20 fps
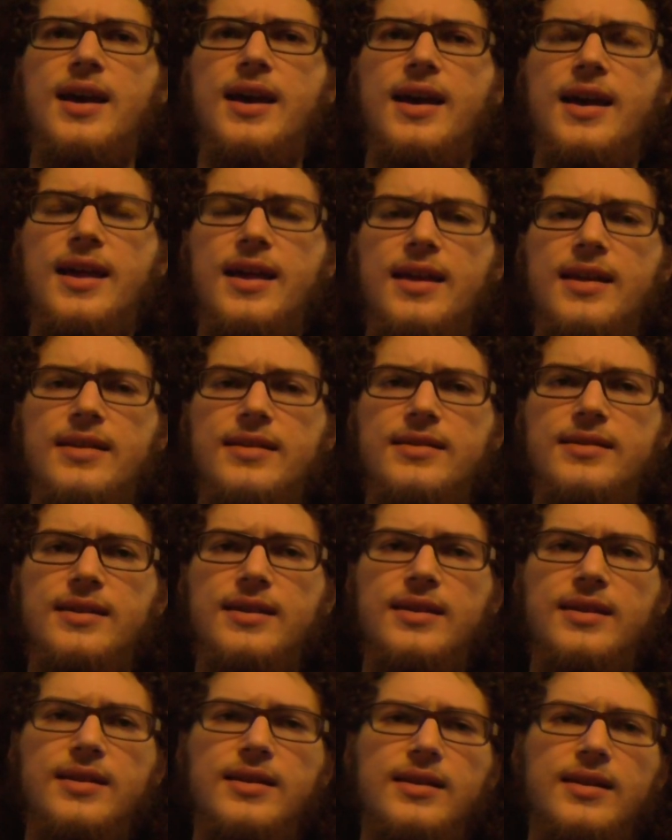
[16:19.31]
and
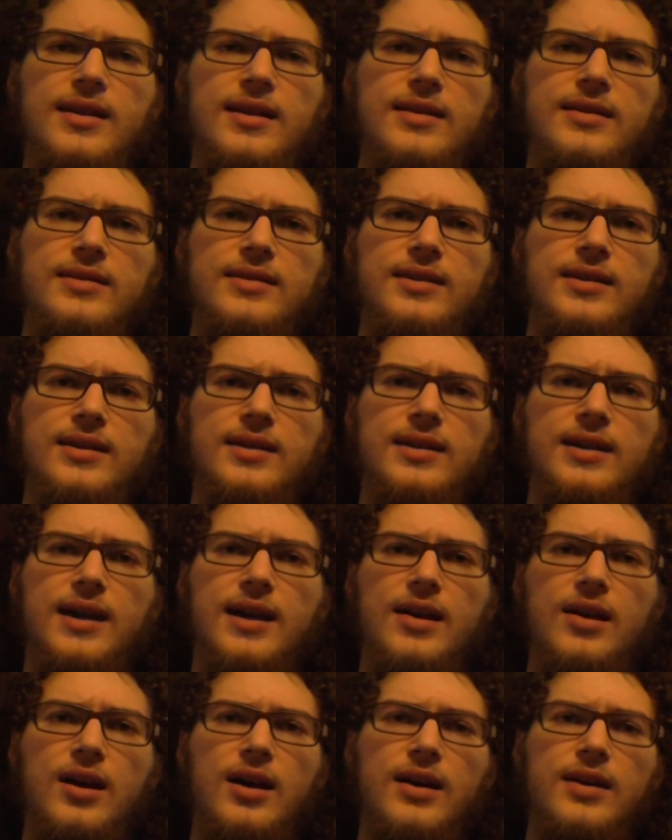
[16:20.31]

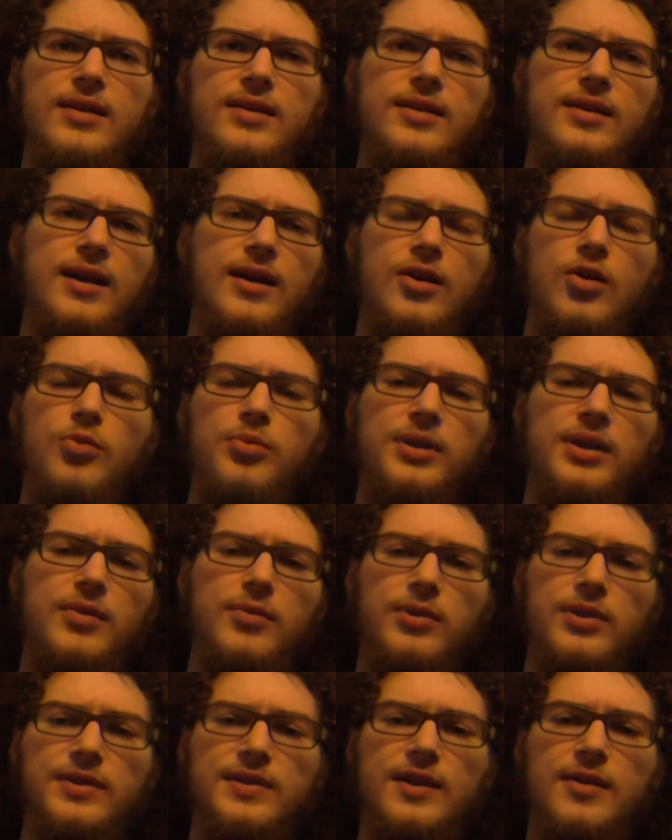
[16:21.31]
I hope that
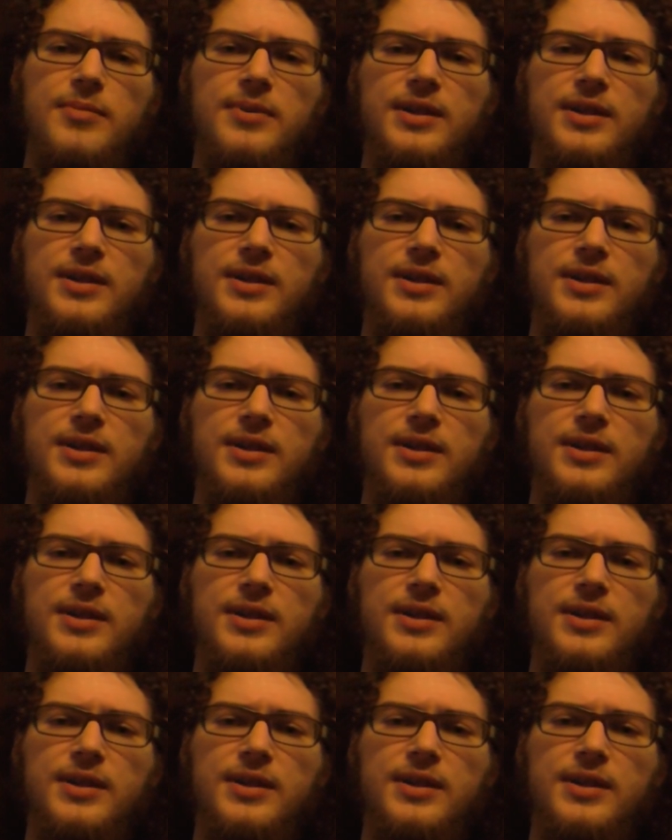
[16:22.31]
it works out,